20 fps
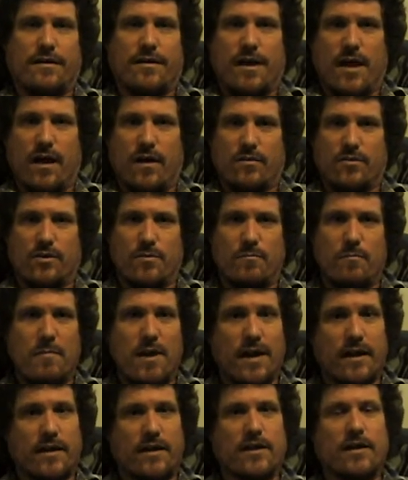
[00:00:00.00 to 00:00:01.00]
Now, to
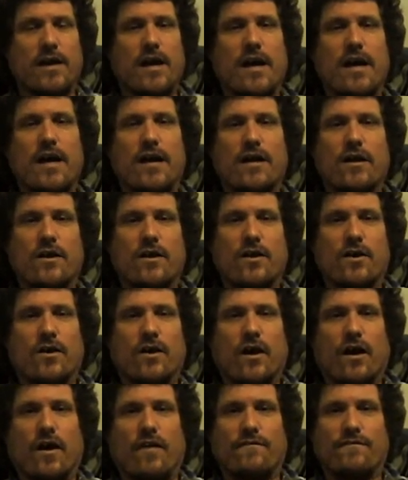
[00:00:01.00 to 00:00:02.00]
make
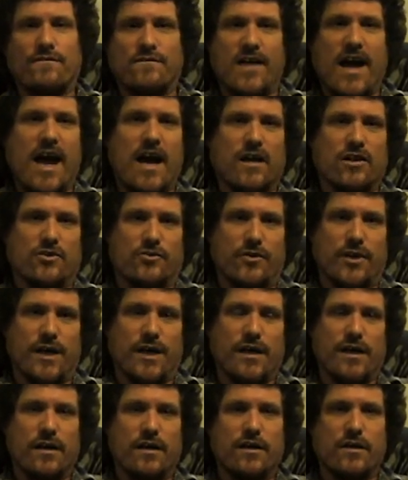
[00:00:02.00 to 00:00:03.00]
a
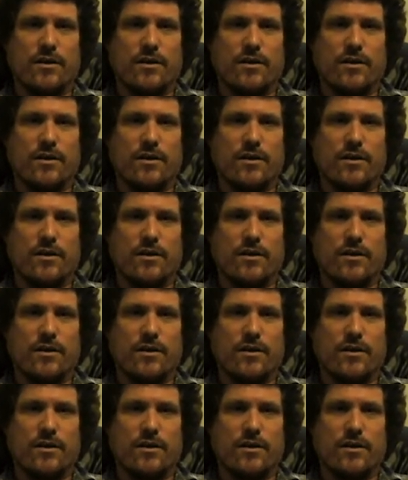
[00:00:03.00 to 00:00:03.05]
factory,